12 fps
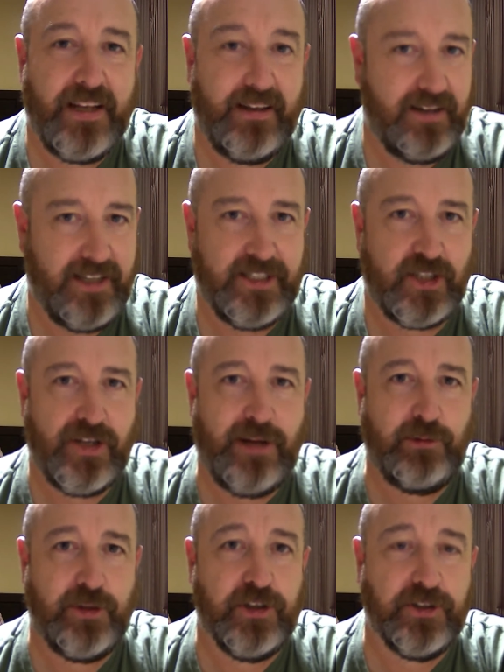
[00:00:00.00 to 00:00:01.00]
as it's
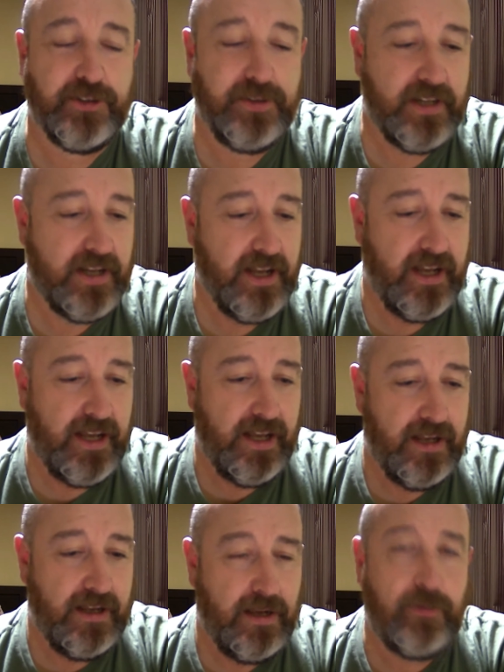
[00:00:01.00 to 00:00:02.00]
now known.
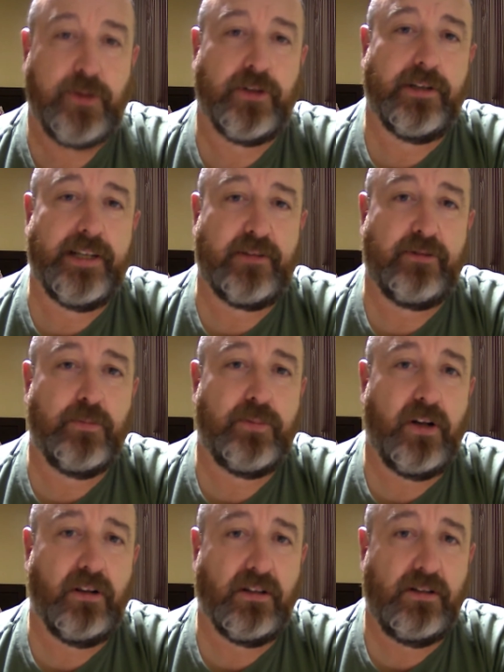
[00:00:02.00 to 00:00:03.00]
If you don't like
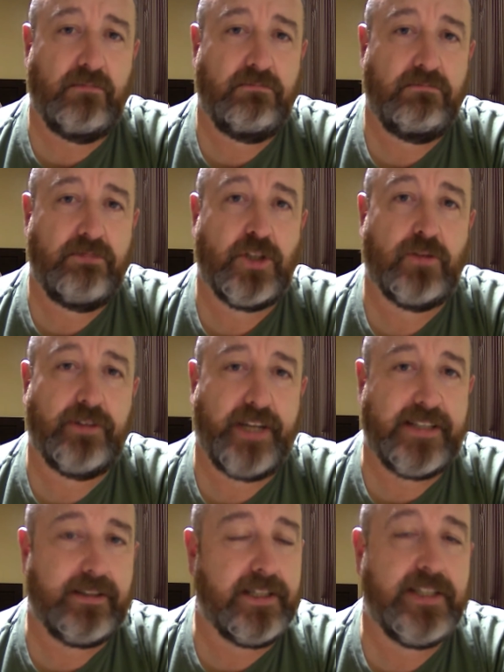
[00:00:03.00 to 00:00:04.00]
football though, don't
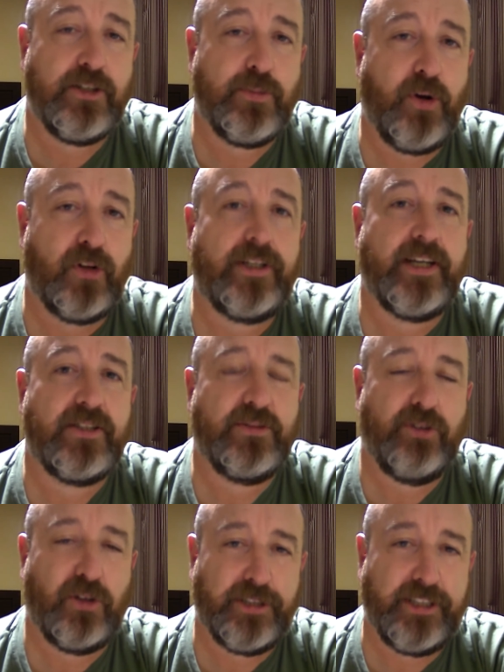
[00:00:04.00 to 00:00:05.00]
forget to listen to podcast
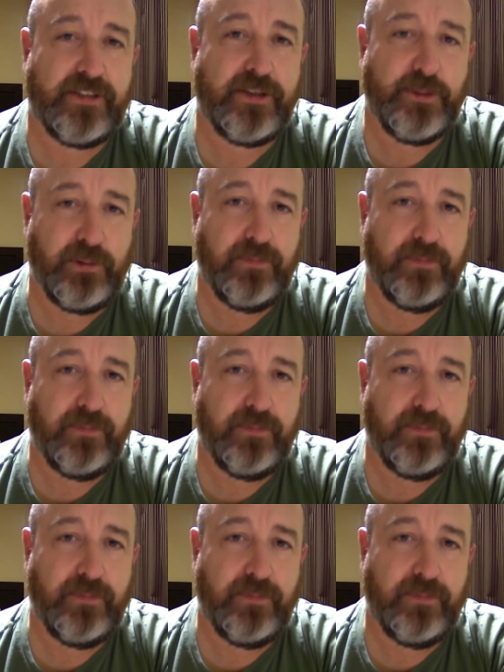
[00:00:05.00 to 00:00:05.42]
42.